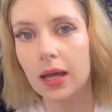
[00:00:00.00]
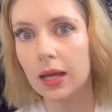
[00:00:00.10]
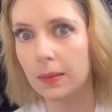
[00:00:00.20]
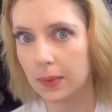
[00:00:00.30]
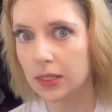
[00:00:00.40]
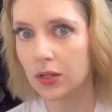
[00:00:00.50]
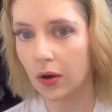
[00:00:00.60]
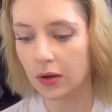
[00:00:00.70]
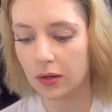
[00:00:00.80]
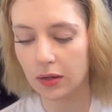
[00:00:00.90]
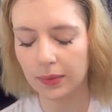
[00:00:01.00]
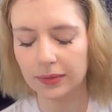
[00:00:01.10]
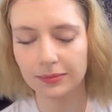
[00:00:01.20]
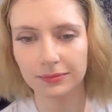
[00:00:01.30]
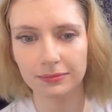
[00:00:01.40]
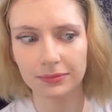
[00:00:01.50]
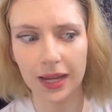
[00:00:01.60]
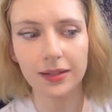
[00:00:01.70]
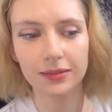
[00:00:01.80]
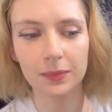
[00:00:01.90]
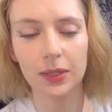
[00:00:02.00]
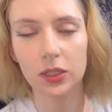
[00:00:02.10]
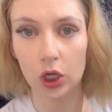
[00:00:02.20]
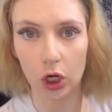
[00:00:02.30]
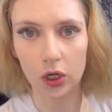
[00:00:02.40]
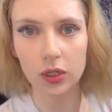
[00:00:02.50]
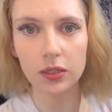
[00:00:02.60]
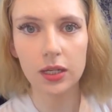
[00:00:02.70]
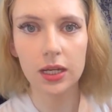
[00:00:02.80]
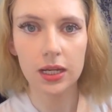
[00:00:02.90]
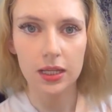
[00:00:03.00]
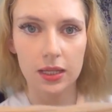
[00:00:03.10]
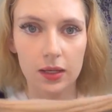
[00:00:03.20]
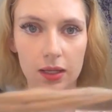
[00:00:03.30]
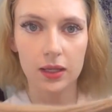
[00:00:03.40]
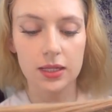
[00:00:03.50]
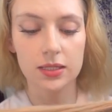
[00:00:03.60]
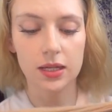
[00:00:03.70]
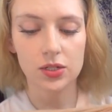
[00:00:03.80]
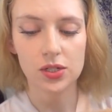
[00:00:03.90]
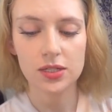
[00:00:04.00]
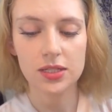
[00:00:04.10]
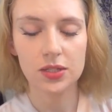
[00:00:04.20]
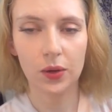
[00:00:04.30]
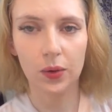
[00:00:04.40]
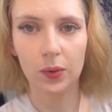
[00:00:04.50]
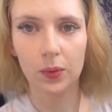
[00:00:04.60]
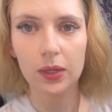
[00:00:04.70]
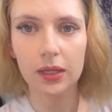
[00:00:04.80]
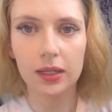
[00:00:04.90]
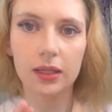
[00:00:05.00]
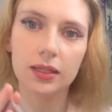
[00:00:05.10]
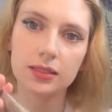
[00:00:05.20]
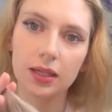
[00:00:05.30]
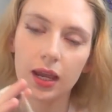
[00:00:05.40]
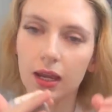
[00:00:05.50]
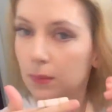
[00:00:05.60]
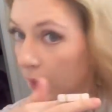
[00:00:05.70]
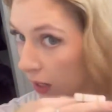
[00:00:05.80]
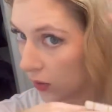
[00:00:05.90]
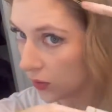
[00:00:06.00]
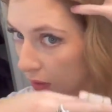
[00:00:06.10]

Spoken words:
a bit dark, yeah, a bit darker than extensions, so this came out